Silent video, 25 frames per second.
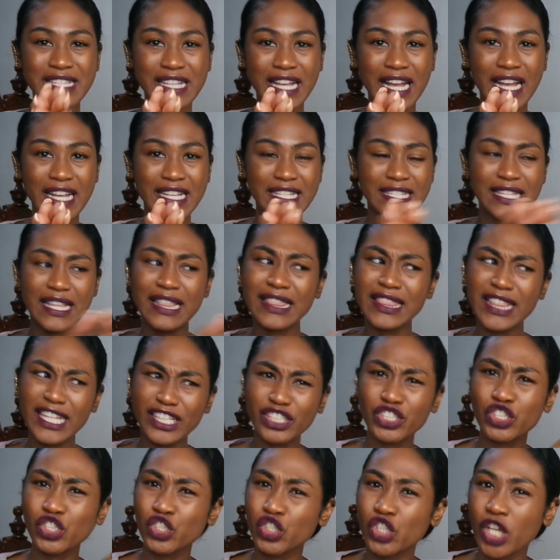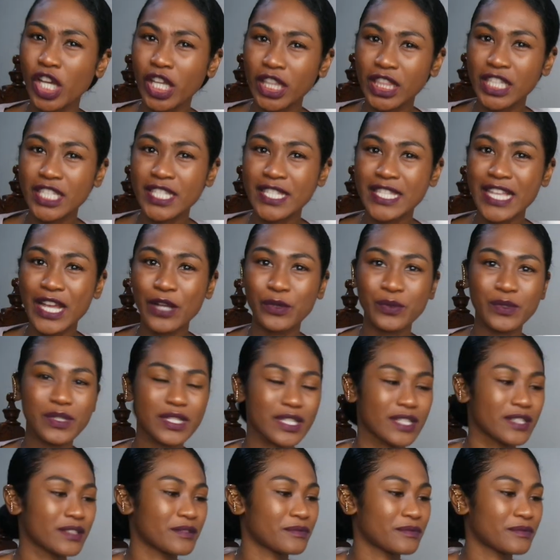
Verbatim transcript: guys let's check this out